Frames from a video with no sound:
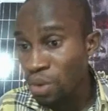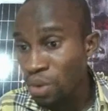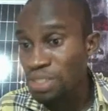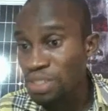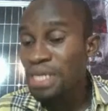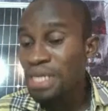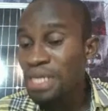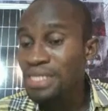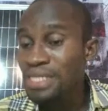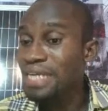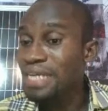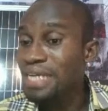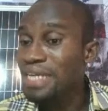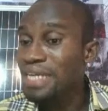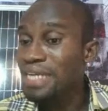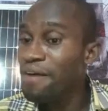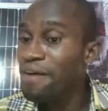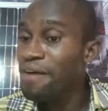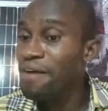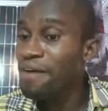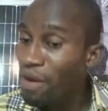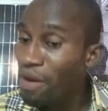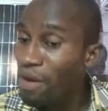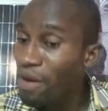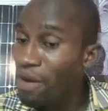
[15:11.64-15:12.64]
that are
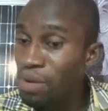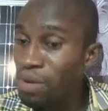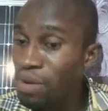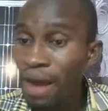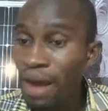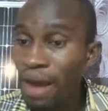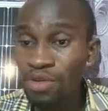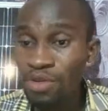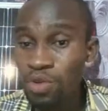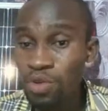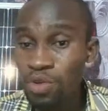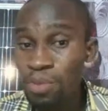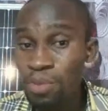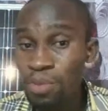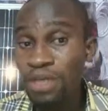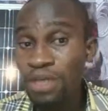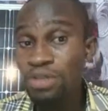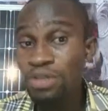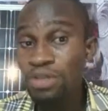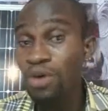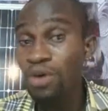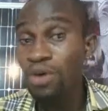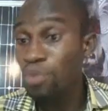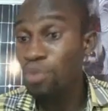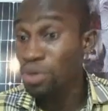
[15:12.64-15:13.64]
regular, you make use of
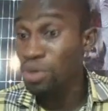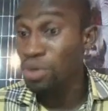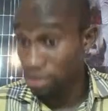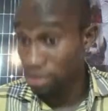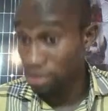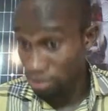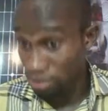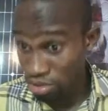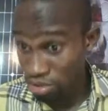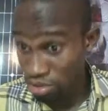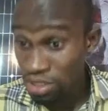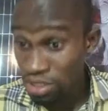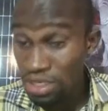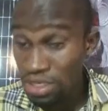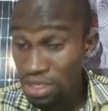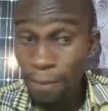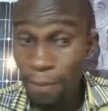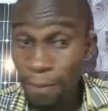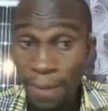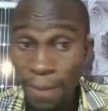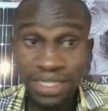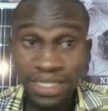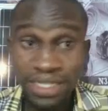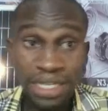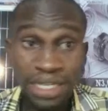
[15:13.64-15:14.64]
what? The linear
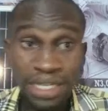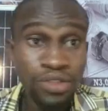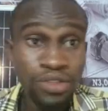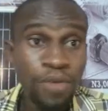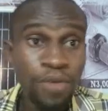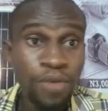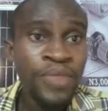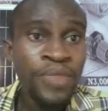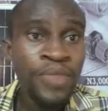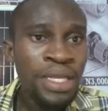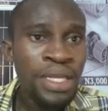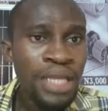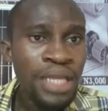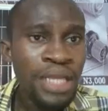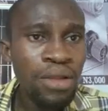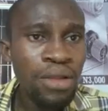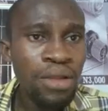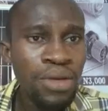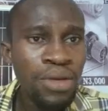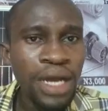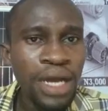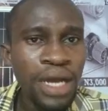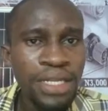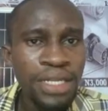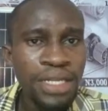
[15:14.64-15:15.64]
pattern tool. Now look at
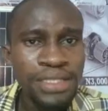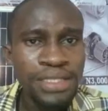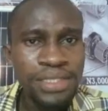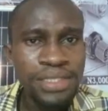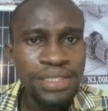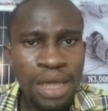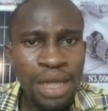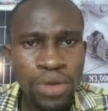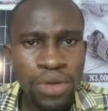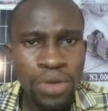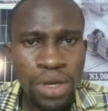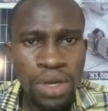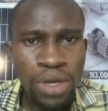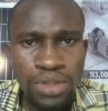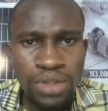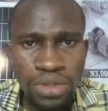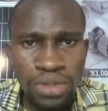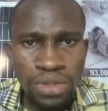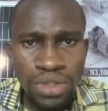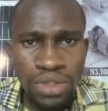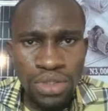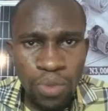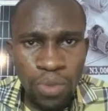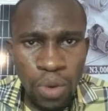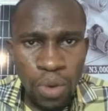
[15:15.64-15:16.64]
this. Now we just go to the
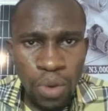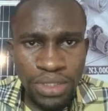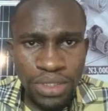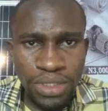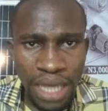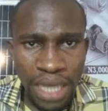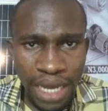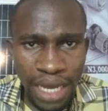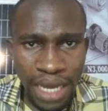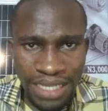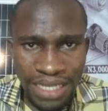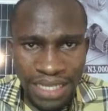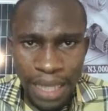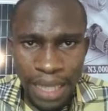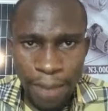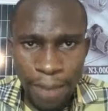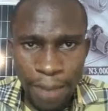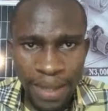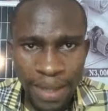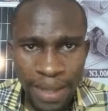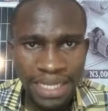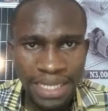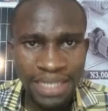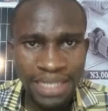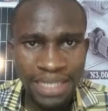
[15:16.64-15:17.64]
what? Linear
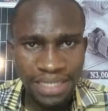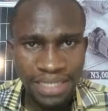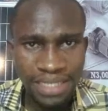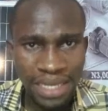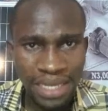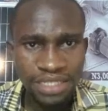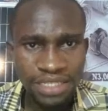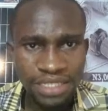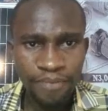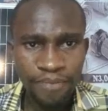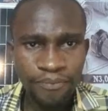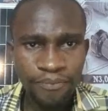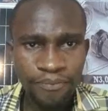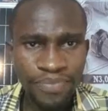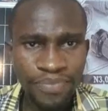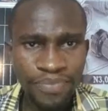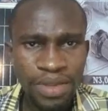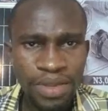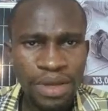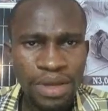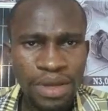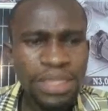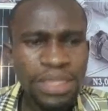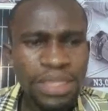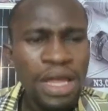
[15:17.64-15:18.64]
pattern sketch.
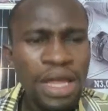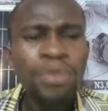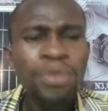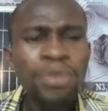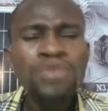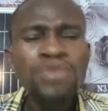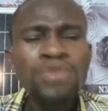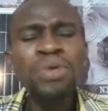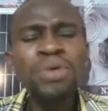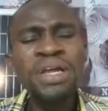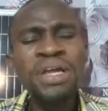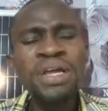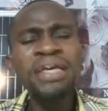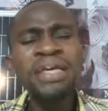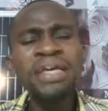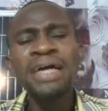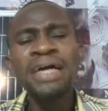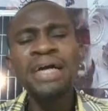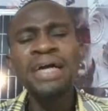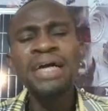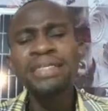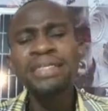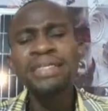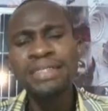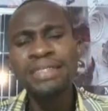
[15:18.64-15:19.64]
Now once we click at the
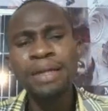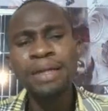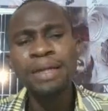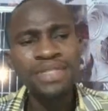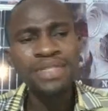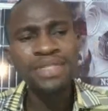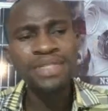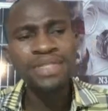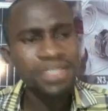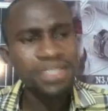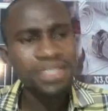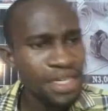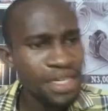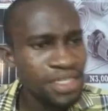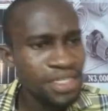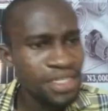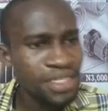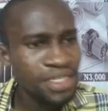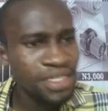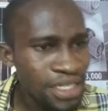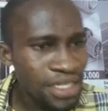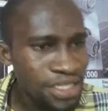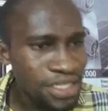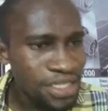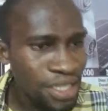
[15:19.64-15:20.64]
linear pattern sketch,
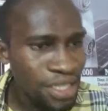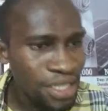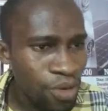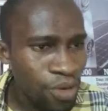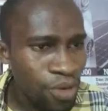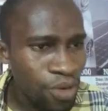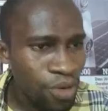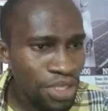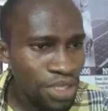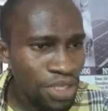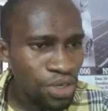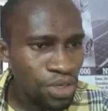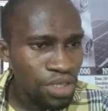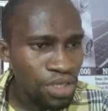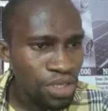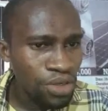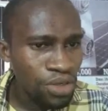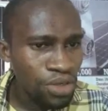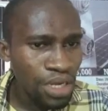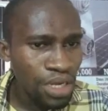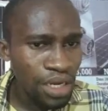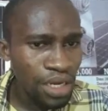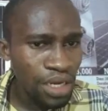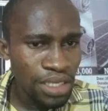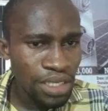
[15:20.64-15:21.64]
the question is going to,
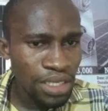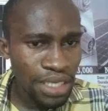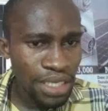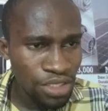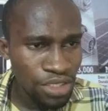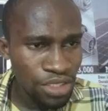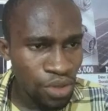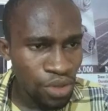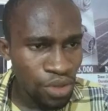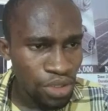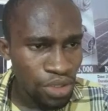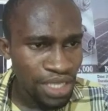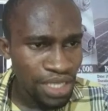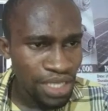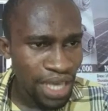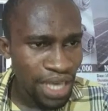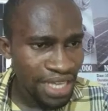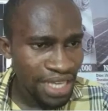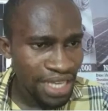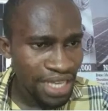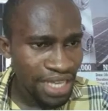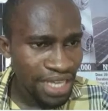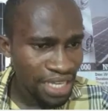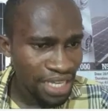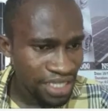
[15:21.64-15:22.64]
it knows the
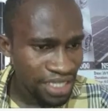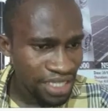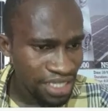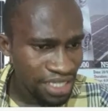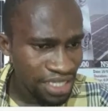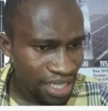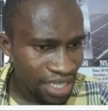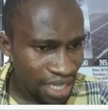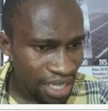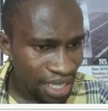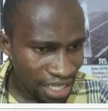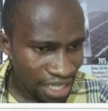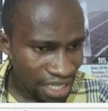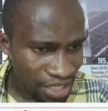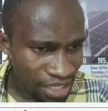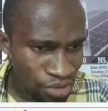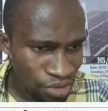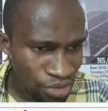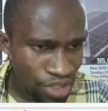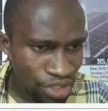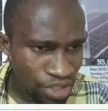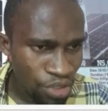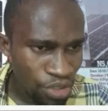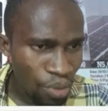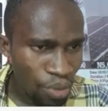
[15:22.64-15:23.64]
x-axis, it knows the
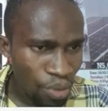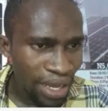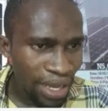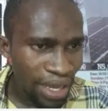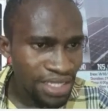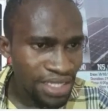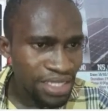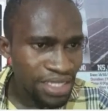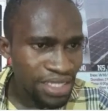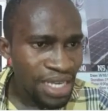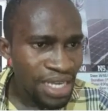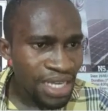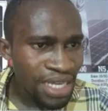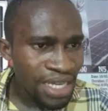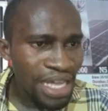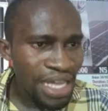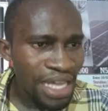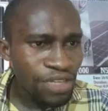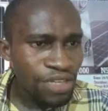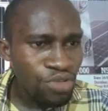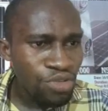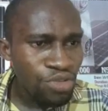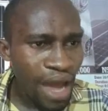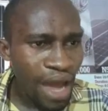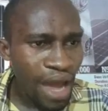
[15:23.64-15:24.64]
y-axis. Now it will
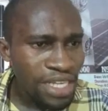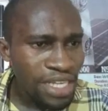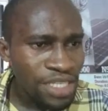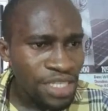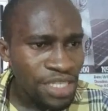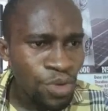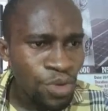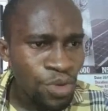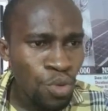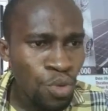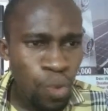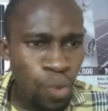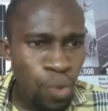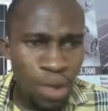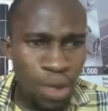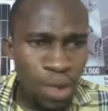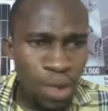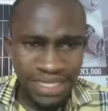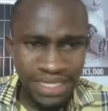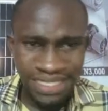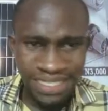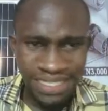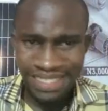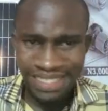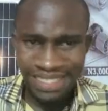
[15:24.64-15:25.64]
ask me what is the
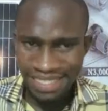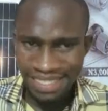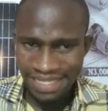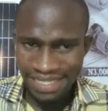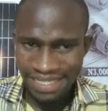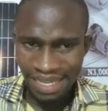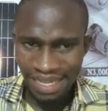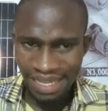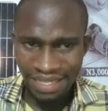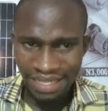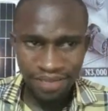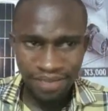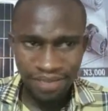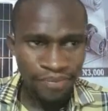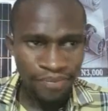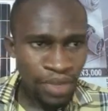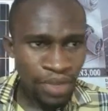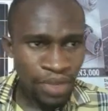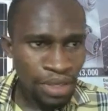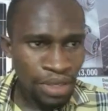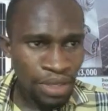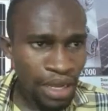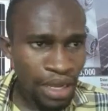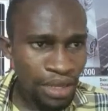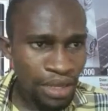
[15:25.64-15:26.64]
distance.
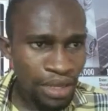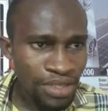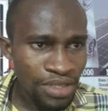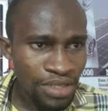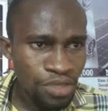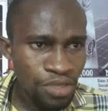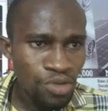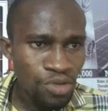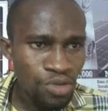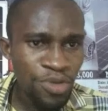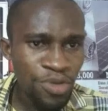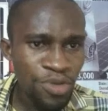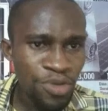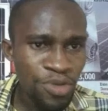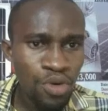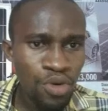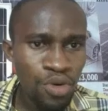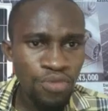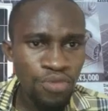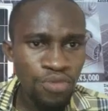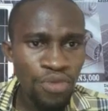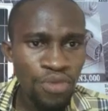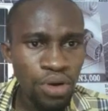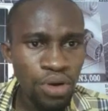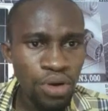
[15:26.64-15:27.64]
Now it will be good for
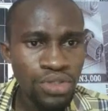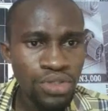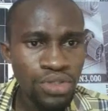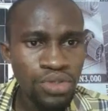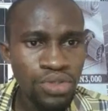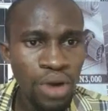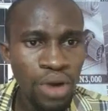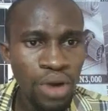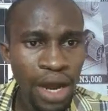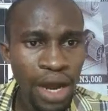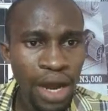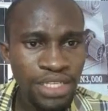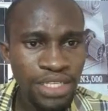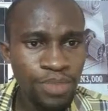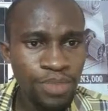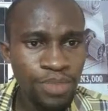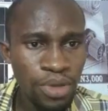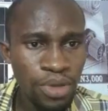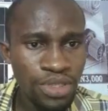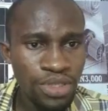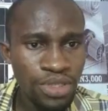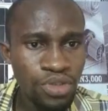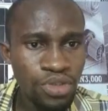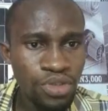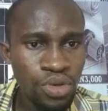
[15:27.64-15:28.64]
us to, at this point,
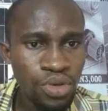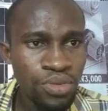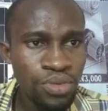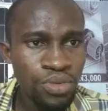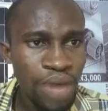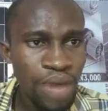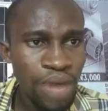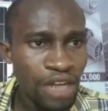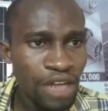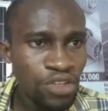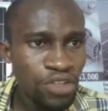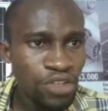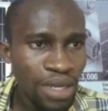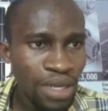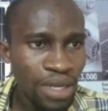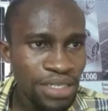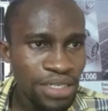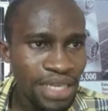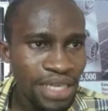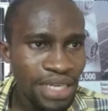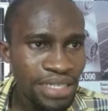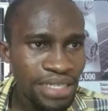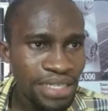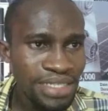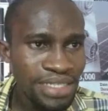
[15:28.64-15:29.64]
to actually get
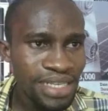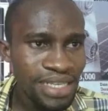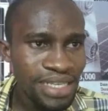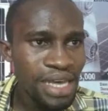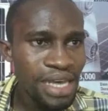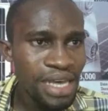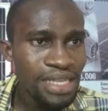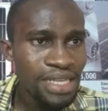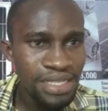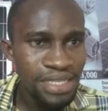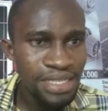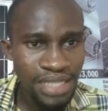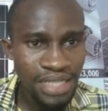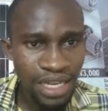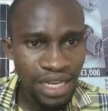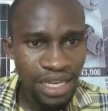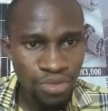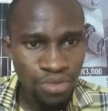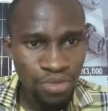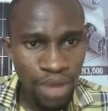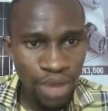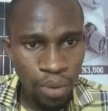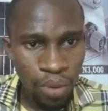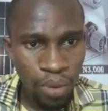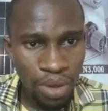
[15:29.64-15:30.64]
a distance we are
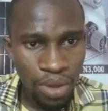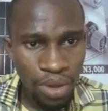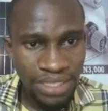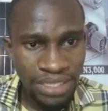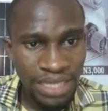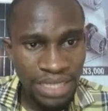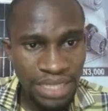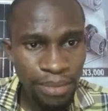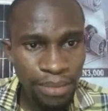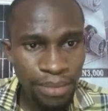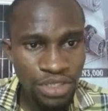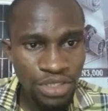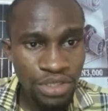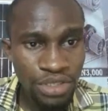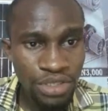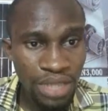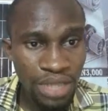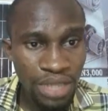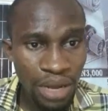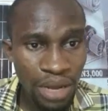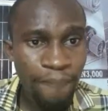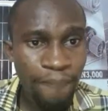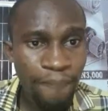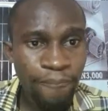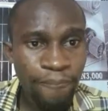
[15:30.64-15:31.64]
working, dimension
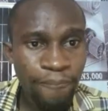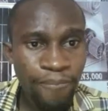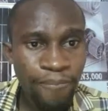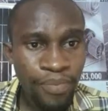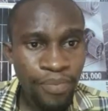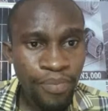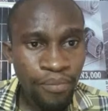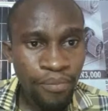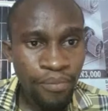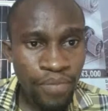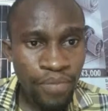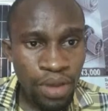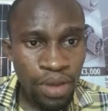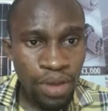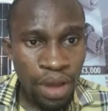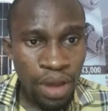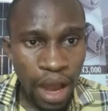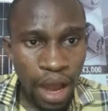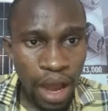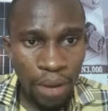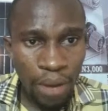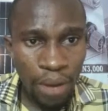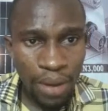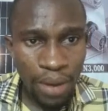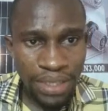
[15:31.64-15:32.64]

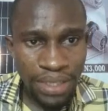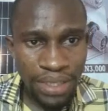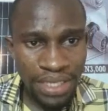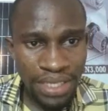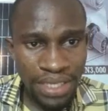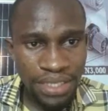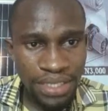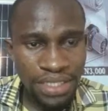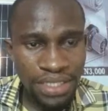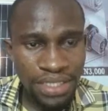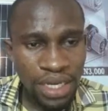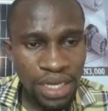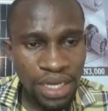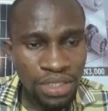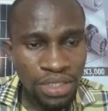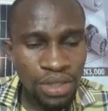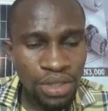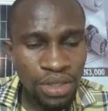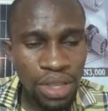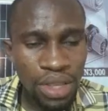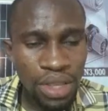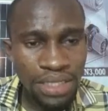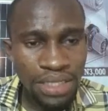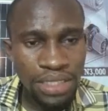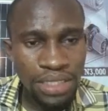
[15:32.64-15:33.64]
our sketch. So let's
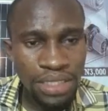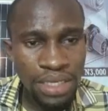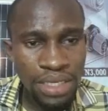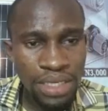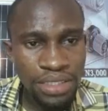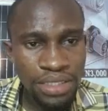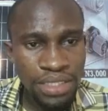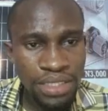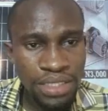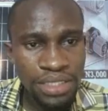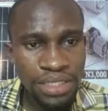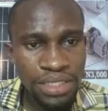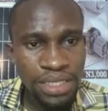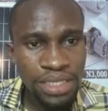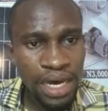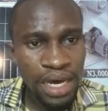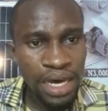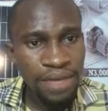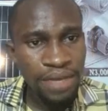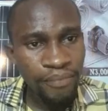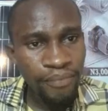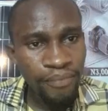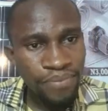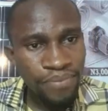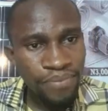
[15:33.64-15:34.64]
say this guy
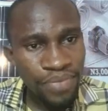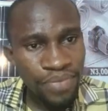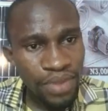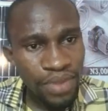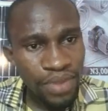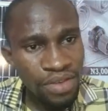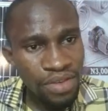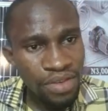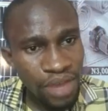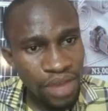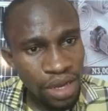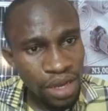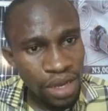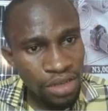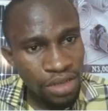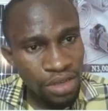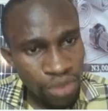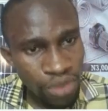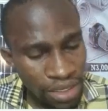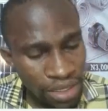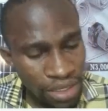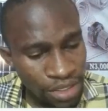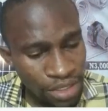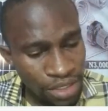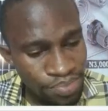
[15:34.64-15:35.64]
is actually,
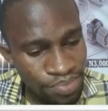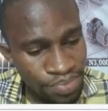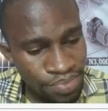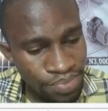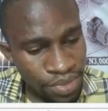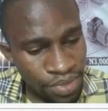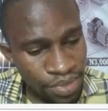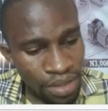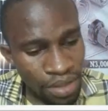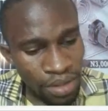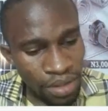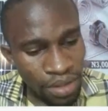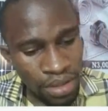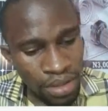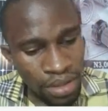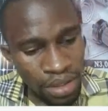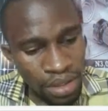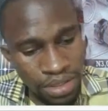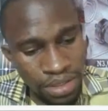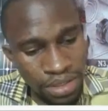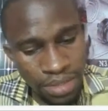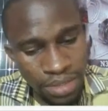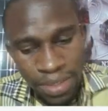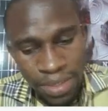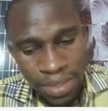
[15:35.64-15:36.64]
let's
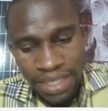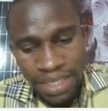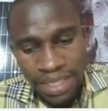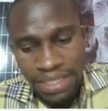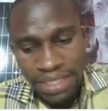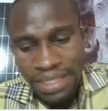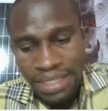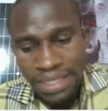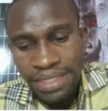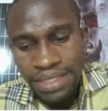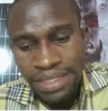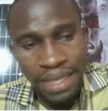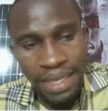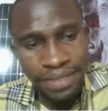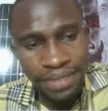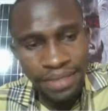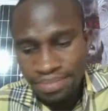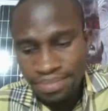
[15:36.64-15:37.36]
make it 10.